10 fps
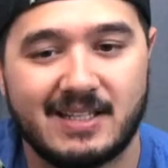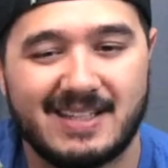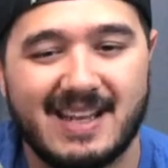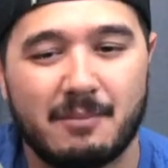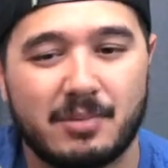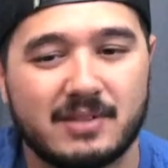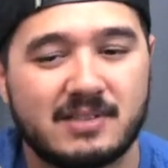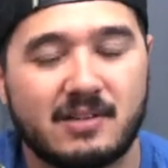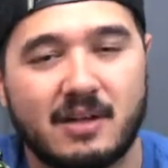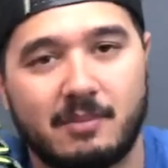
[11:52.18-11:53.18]
not
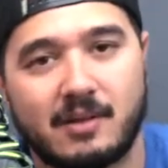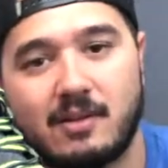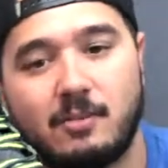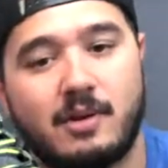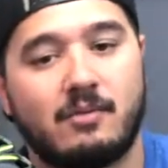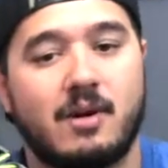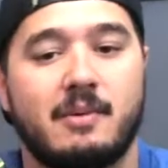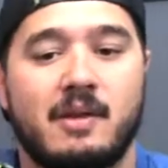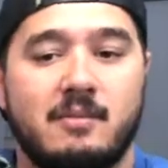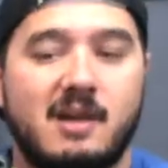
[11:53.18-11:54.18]
blistering, but a little bit of
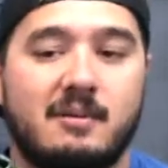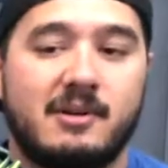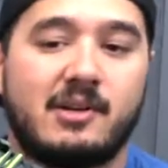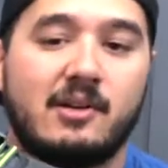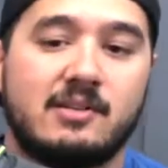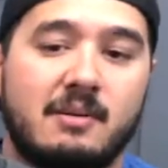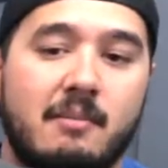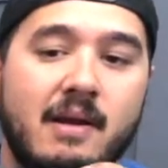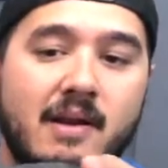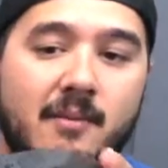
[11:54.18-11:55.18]
rubbing on the bottom of your toes. That
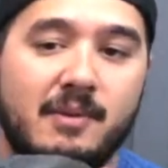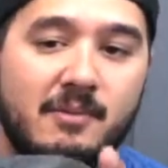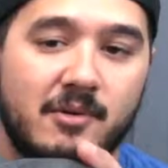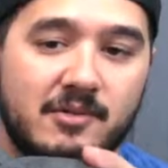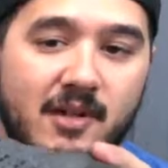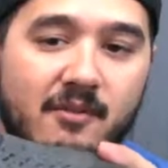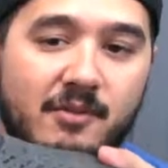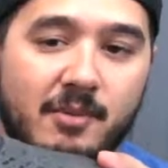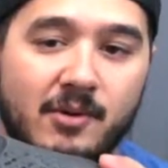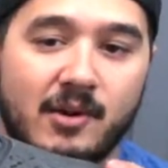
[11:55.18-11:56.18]
might not be the most
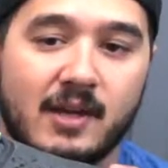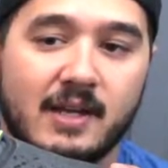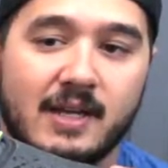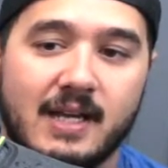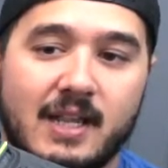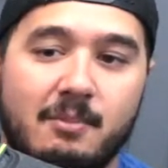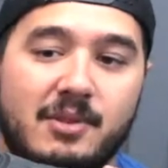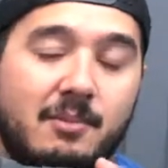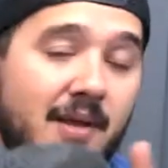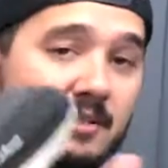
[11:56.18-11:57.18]
comfortable.
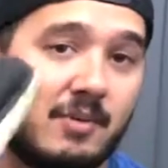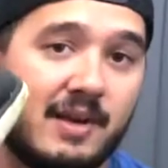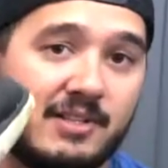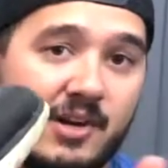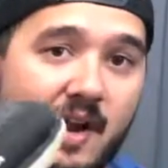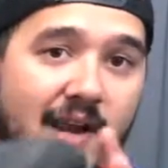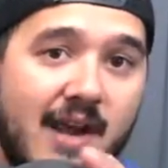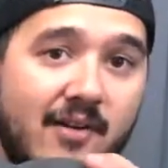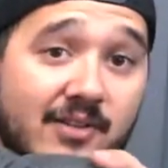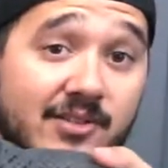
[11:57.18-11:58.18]
But the best way to try it
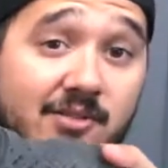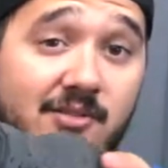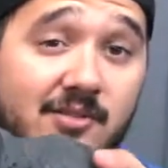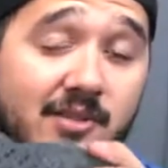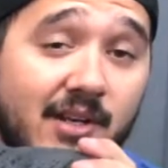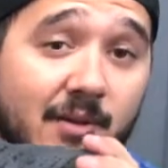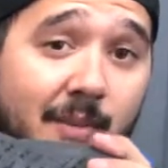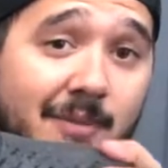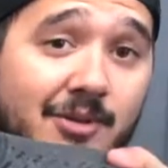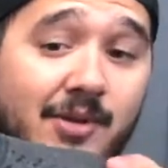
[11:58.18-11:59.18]
out is use,
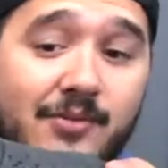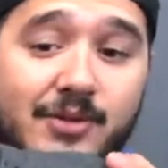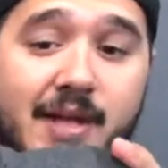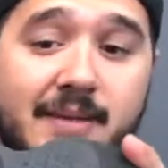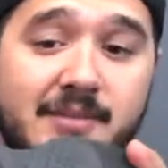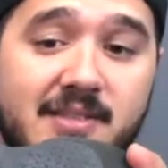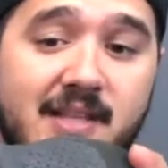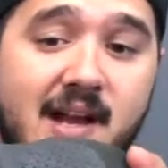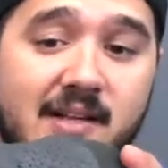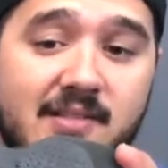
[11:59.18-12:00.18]
maybe 2 different types of
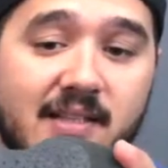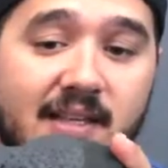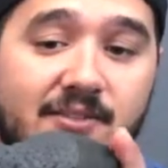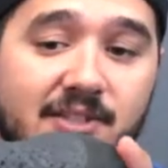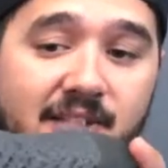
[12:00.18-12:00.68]
socks and give it a